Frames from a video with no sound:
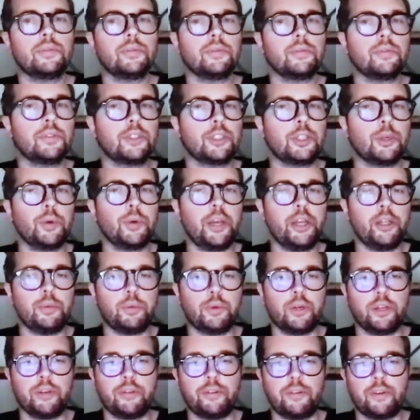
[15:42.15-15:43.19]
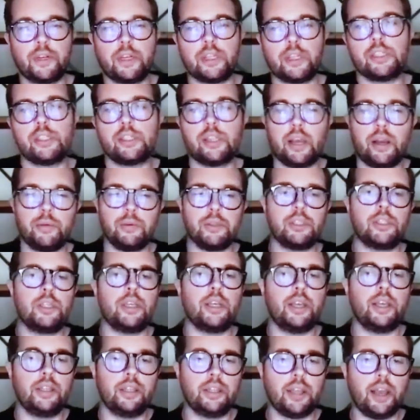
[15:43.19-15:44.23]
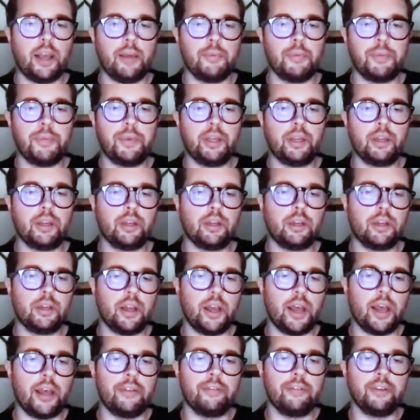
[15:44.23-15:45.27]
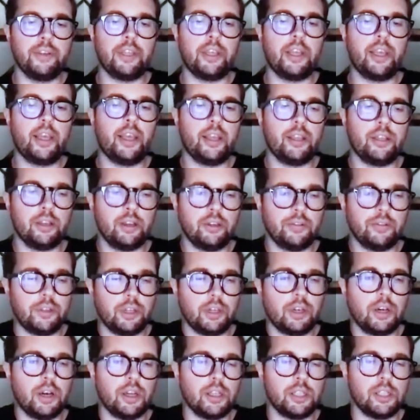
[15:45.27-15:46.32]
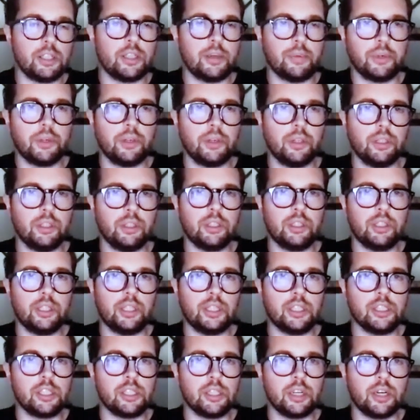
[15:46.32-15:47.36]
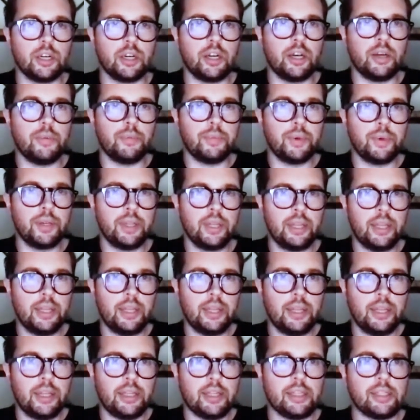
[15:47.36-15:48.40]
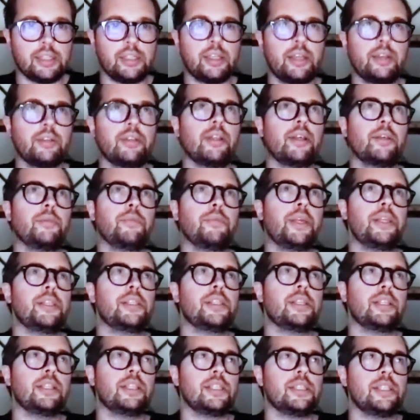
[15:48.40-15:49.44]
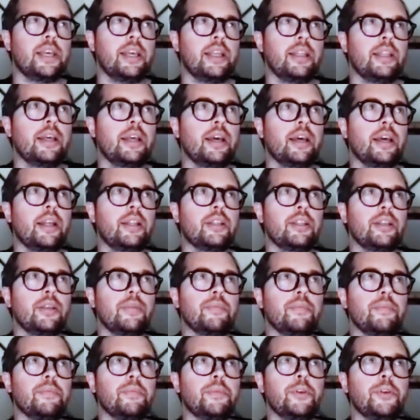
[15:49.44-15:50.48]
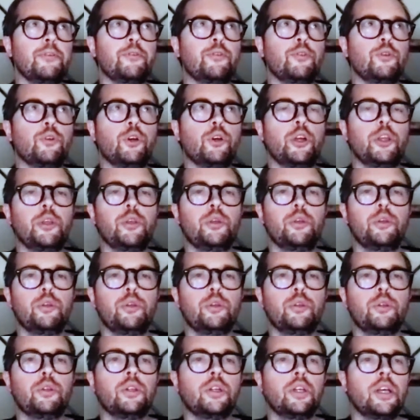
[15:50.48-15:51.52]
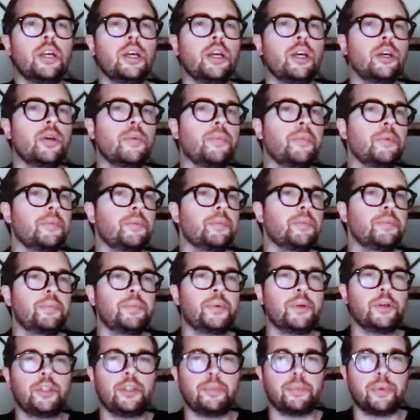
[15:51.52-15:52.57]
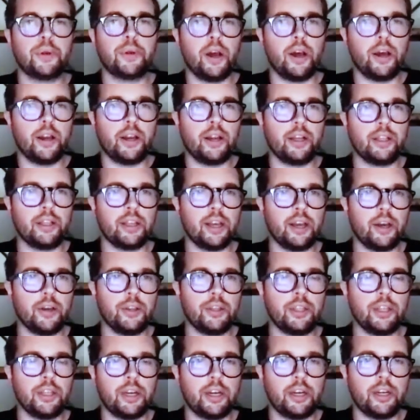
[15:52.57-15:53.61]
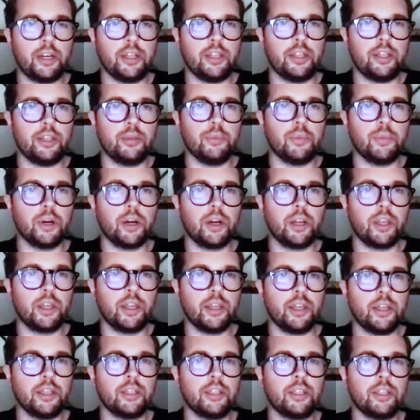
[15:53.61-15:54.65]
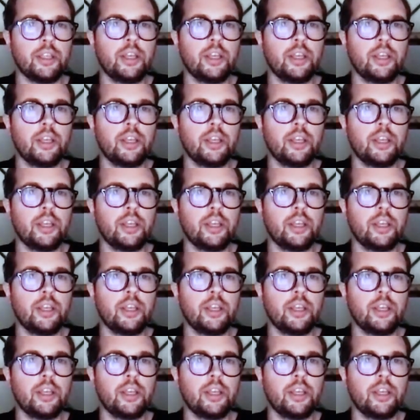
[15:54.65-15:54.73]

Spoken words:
the way it worked for us, I would say I'm a big advocate of the concept called Lean Startup. Is that basically saying that before you put the product out there in the market,